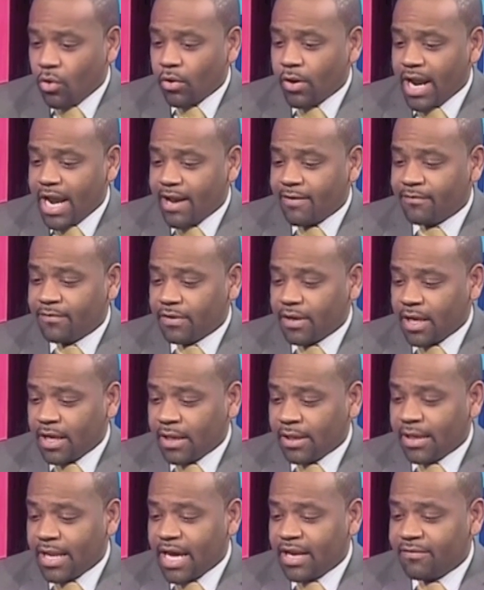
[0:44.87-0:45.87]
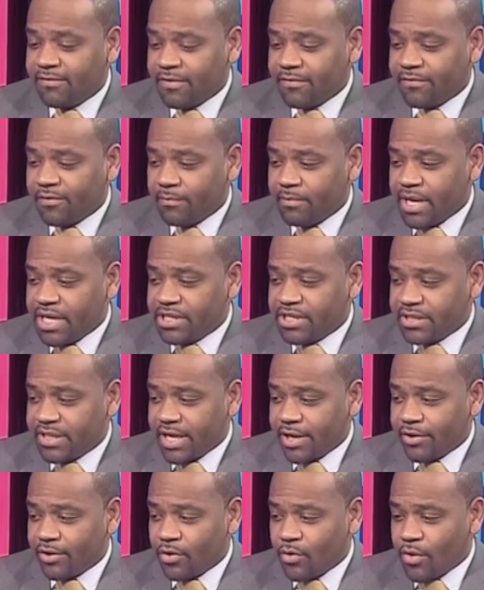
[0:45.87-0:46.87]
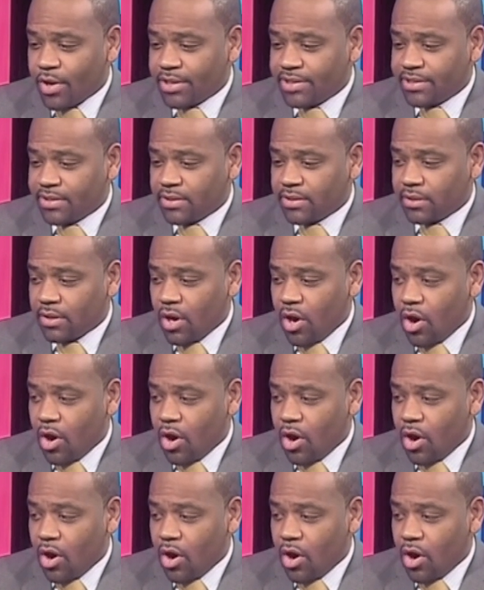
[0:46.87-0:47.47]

or have a lot of information that are going to